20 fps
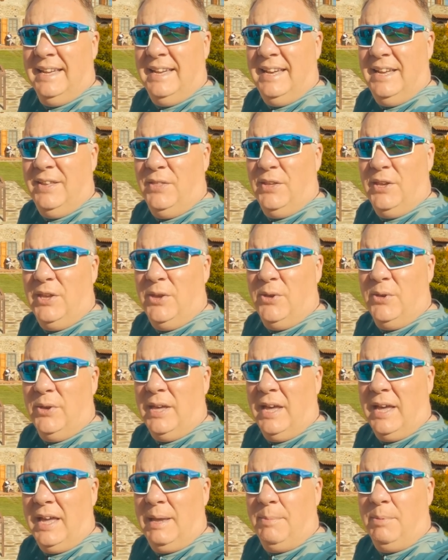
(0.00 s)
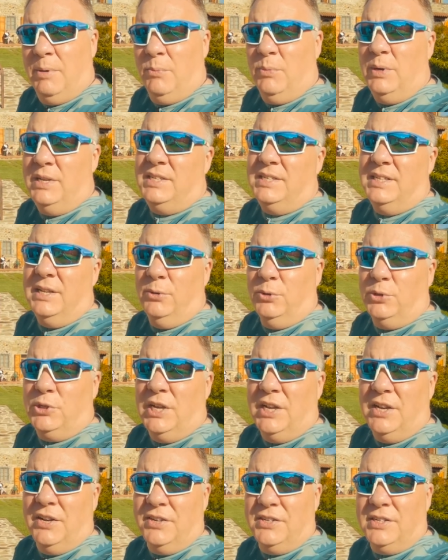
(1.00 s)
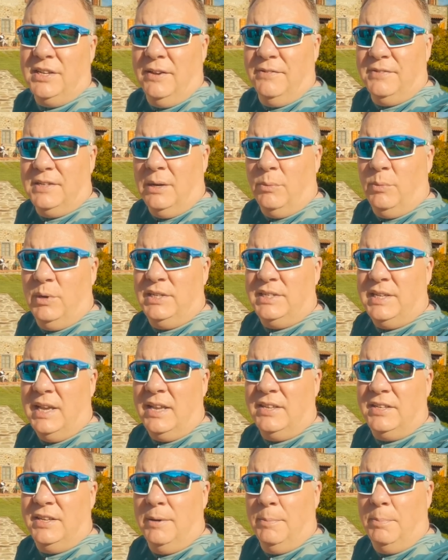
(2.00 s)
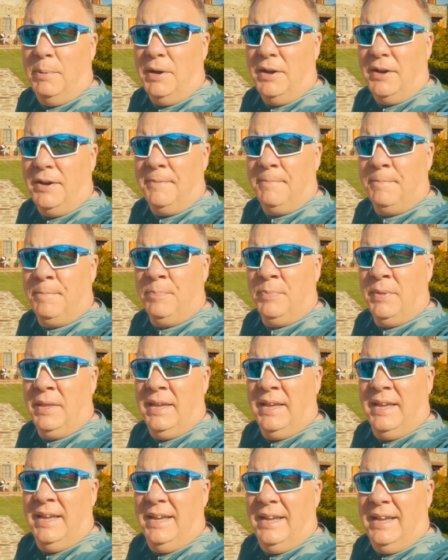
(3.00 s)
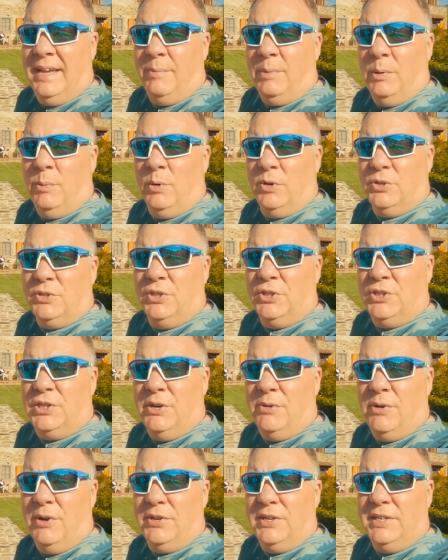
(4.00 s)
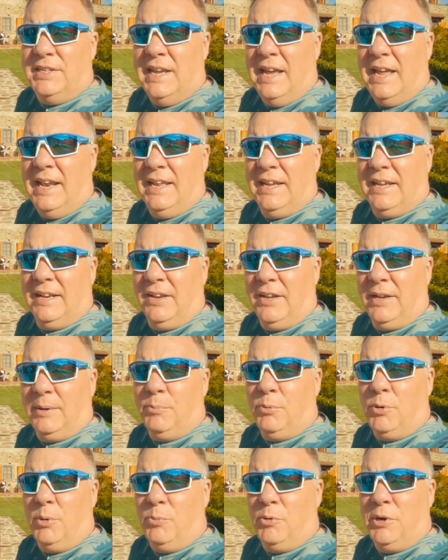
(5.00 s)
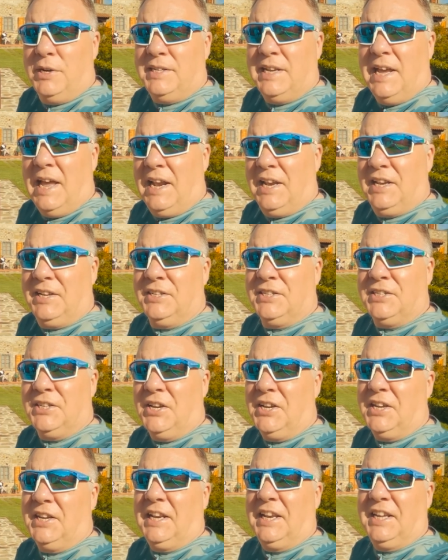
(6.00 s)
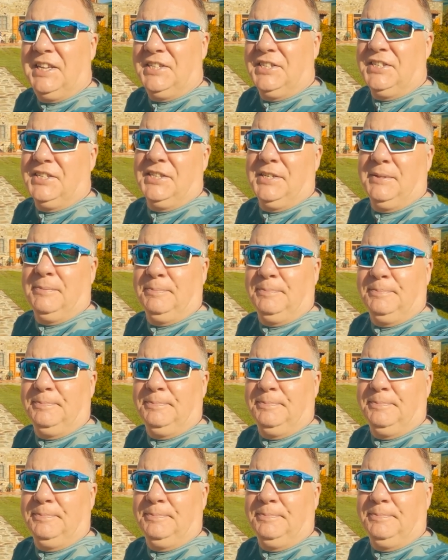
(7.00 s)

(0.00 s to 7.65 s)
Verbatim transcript: in the UK, but we still cheered ourselves up. We sat in a bar and we watched the Giro d'Italia like proper Italian cyclists.